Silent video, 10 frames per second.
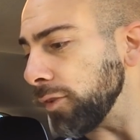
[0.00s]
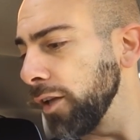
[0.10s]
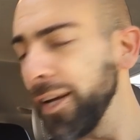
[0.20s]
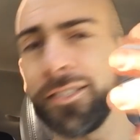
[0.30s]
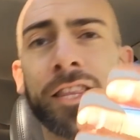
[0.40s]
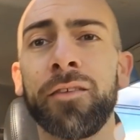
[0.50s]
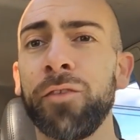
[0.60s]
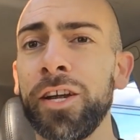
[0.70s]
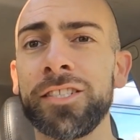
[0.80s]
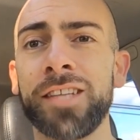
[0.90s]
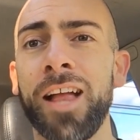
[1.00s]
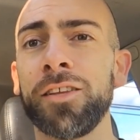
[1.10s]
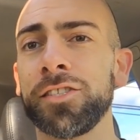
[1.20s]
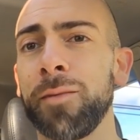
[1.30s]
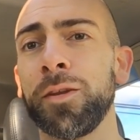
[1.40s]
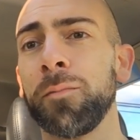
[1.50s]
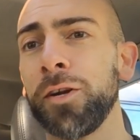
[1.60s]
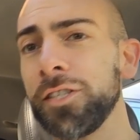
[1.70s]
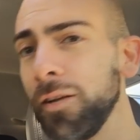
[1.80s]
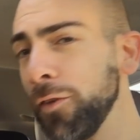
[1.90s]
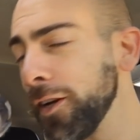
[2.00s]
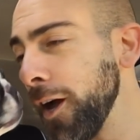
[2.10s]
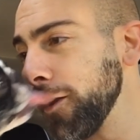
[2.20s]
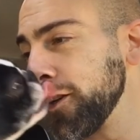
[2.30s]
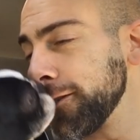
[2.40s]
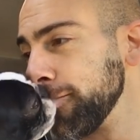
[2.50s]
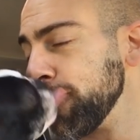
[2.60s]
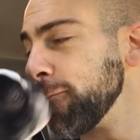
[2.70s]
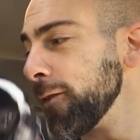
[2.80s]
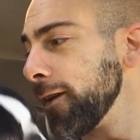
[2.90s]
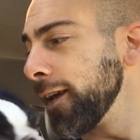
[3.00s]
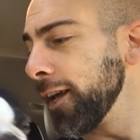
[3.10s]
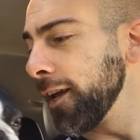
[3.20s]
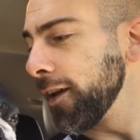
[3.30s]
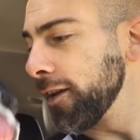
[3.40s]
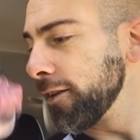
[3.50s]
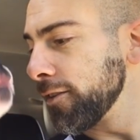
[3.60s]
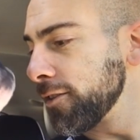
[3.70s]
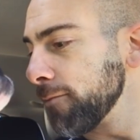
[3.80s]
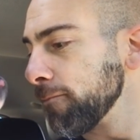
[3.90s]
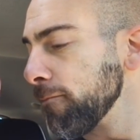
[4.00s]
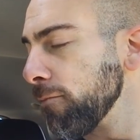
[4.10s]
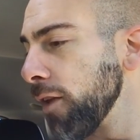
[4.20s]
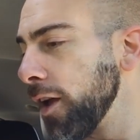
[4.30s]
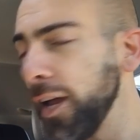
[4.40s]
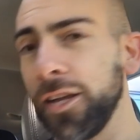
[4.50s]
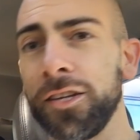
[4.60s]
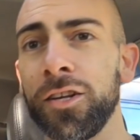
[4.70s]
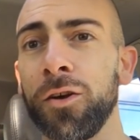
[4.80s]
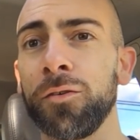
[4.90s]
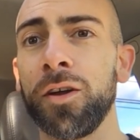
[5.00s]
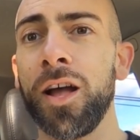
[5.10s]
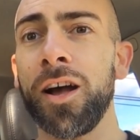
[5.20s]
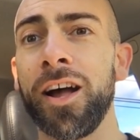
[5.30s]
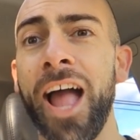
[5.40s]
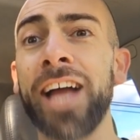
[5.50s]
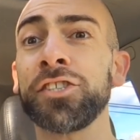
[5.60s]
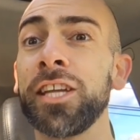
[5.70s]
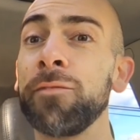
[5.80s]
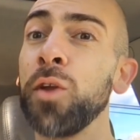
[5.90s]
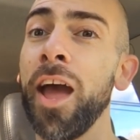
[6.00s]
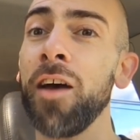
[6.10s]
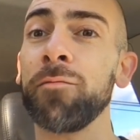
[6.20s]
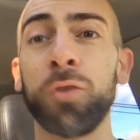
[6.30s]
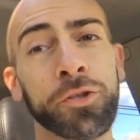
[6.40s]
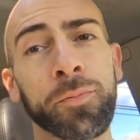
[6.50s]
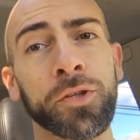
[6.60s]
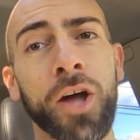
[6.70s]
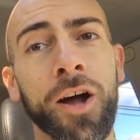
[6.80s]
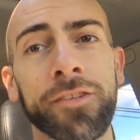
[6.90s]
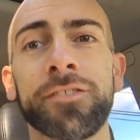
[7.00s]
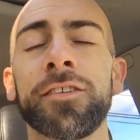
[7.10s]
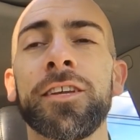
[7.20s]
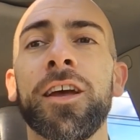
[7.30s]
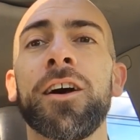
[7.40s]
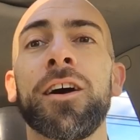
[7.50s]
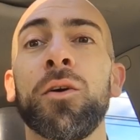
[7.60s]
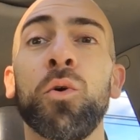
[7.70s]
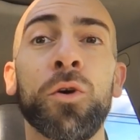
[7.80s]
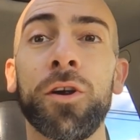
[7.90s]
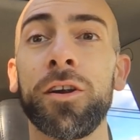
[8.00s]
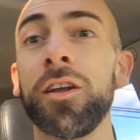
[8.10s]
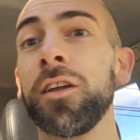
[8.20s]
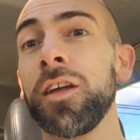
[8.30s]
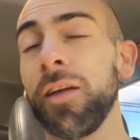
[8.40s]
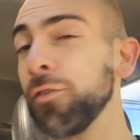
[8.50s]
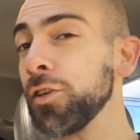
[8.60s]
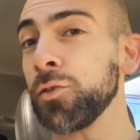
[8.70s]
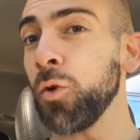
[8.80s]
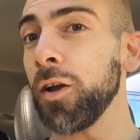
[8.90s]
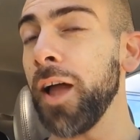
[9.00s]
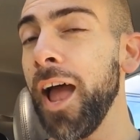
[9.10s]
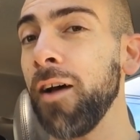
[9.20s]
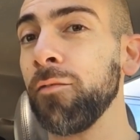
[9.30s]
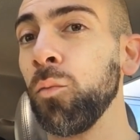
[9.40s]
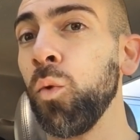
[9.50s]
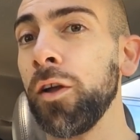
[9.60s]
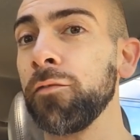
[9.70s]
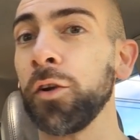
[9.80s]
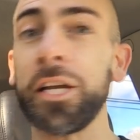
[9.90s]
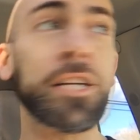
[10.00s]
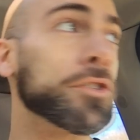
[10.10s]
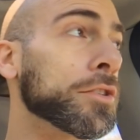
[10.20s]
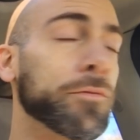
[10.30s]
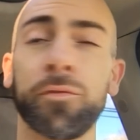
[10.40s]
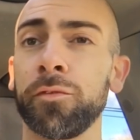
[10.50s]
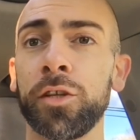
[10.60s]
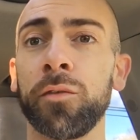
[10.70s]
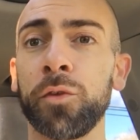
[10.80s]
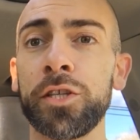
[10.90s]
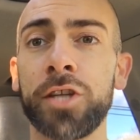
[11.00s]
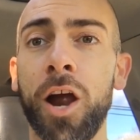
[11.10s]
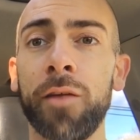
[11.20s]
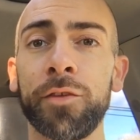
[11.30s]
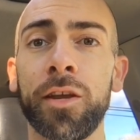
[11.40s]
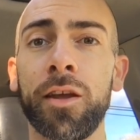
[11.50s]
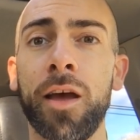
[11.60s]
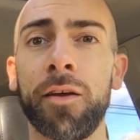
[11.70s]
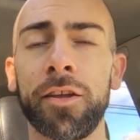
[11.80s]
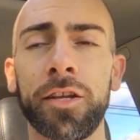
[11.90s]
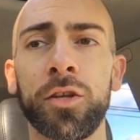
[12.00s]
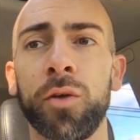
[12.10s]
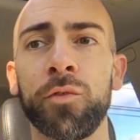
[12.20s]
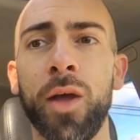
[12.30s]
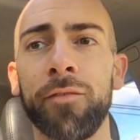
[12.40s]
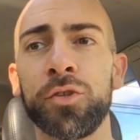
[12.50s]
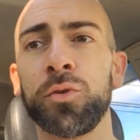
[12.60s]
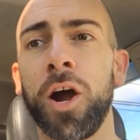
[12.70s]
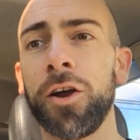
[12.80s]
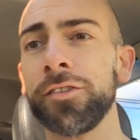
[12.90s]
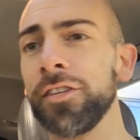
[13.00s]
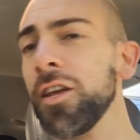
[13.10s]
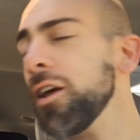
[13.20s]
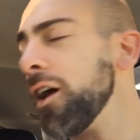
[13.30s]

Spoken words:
like I said, they're very stylish, come in a bunch of different colors. And you know, actually, if you have multiple dogs, or if you just want to have one for each, you know, for each car, if you have two cars,